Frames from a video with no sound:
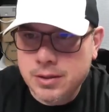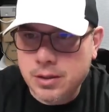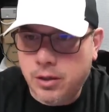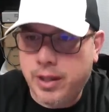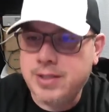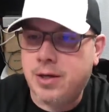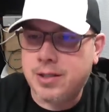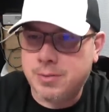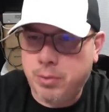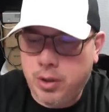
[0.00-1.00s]
Oh, that's
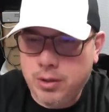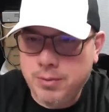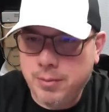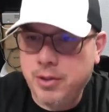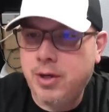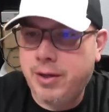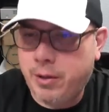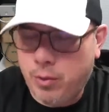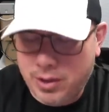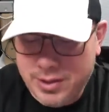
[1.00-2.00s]
awesome, Paul. Let me know how that
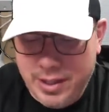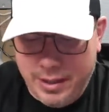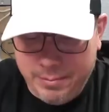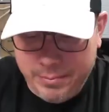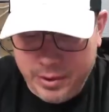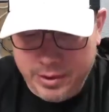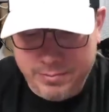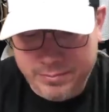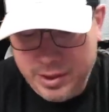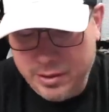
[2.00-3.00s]
works out.
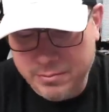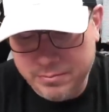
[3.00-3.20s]
Yeah,